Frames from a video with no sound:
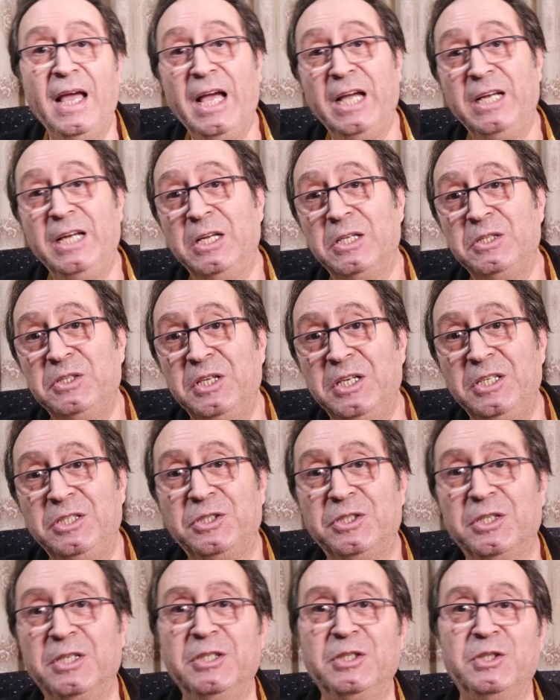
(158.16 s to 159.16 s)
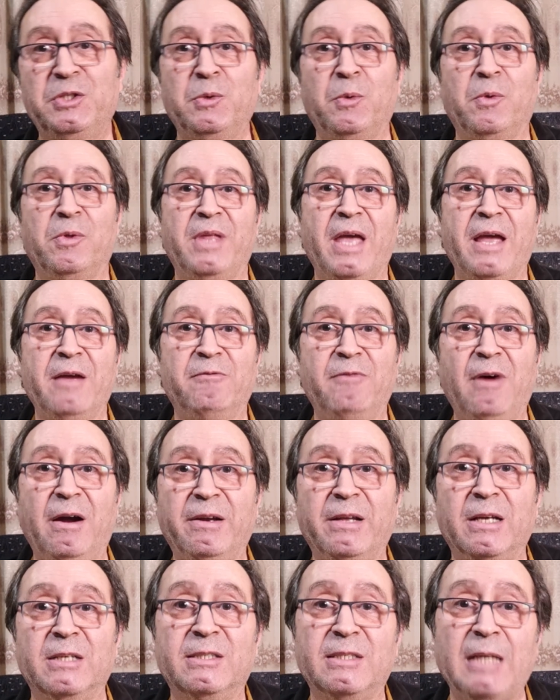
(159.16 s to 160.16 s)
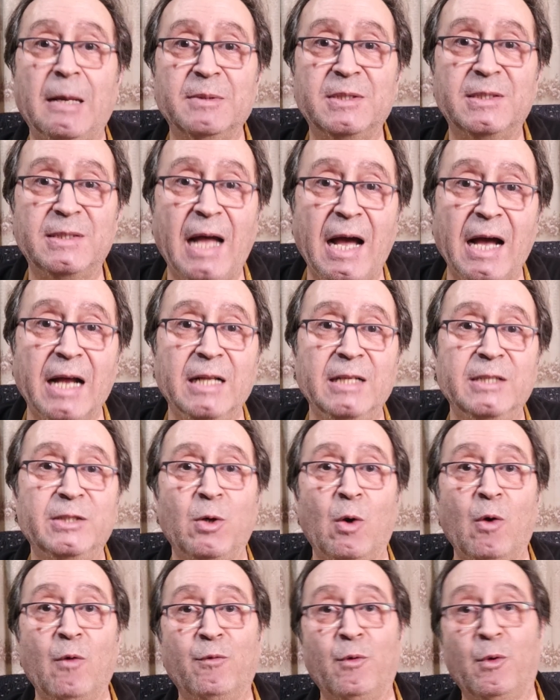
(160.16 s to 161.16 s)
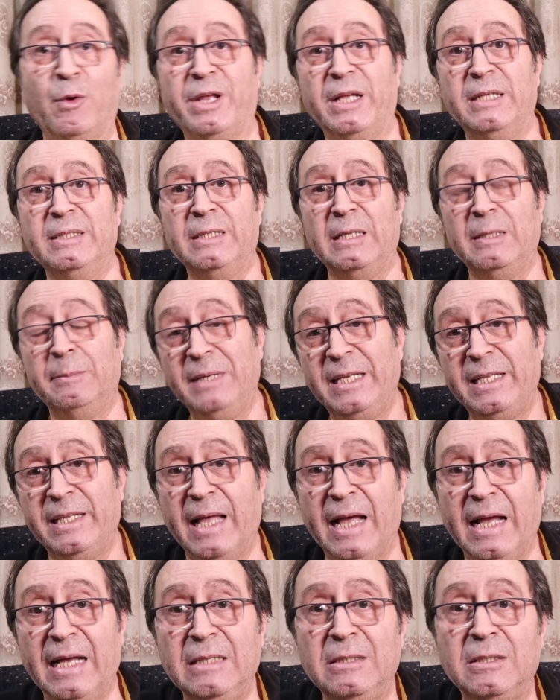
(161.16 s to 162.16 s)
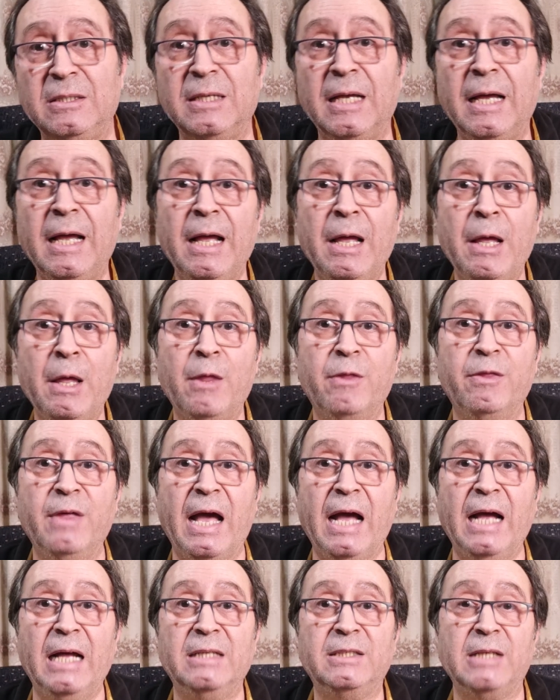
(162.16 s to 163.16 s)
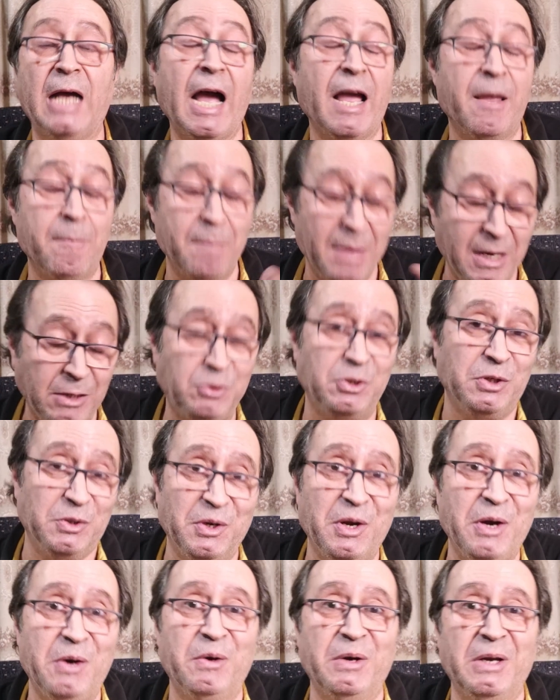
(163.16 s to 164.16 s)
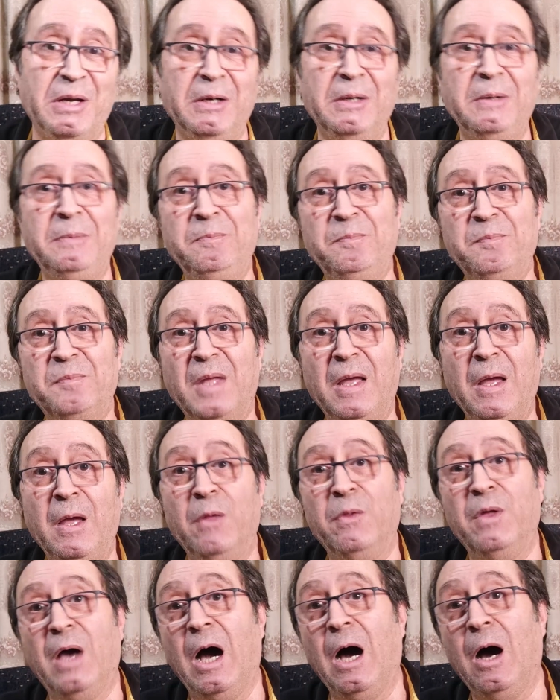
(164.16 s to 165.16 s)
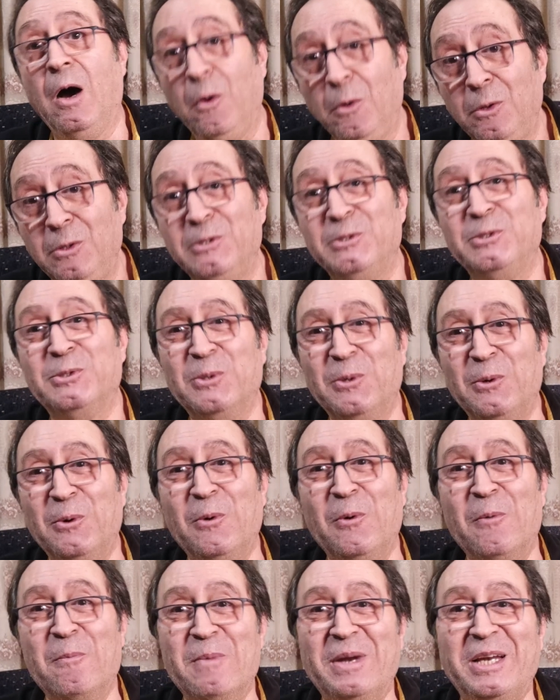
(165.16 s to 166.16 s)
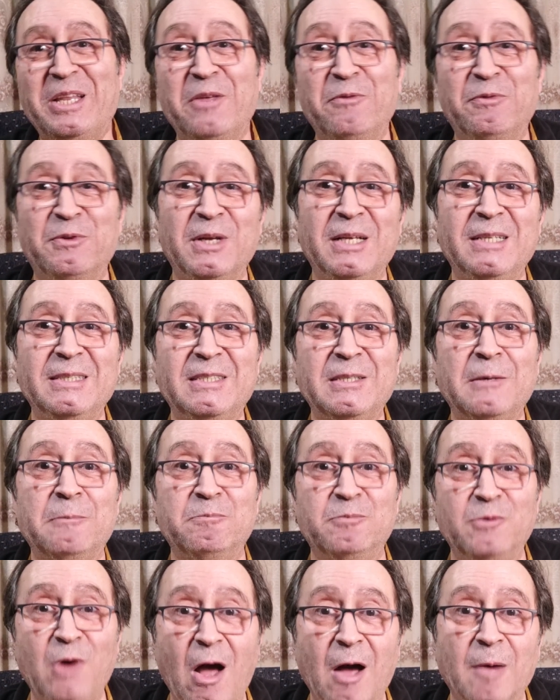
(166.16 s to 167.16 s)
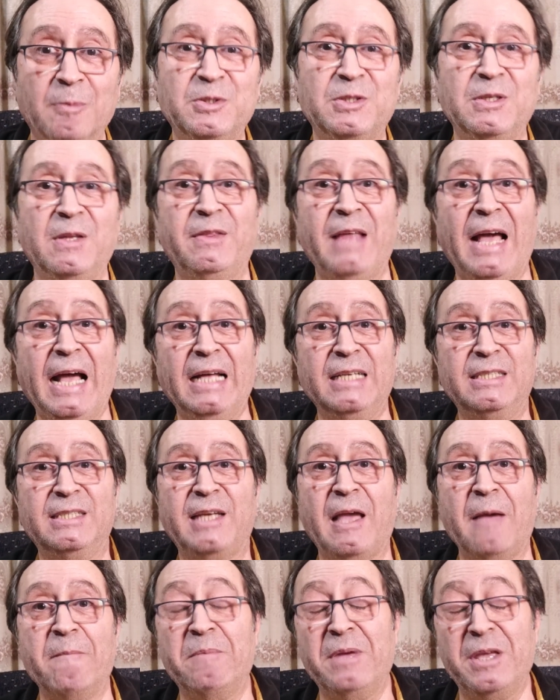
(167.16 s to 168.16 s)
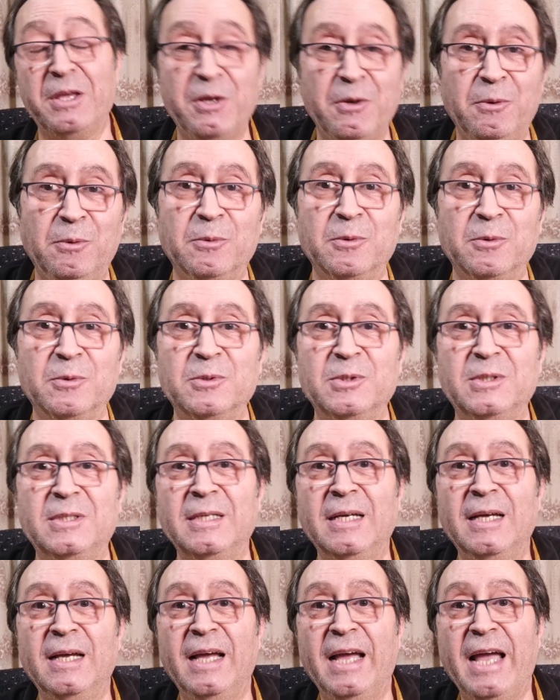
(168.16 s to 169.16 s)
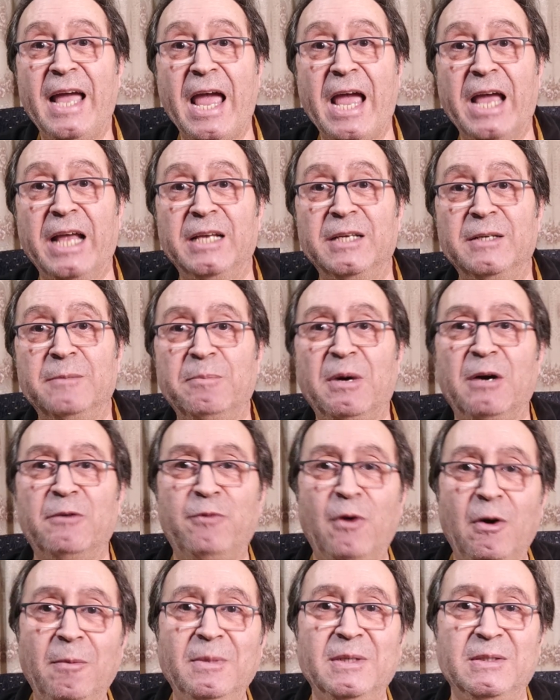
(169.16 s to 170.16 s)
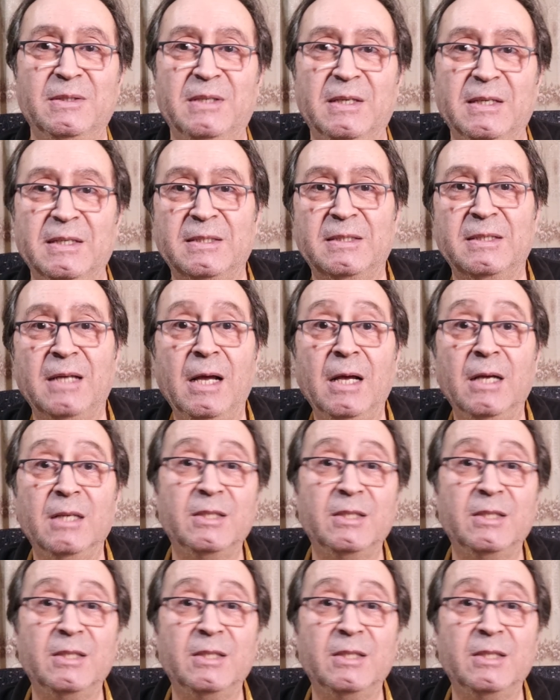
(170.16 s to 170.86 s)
In addition to the various sub-styles of Oriental belly dance that I mentioned earlier, there are also many different props that can be used in performances.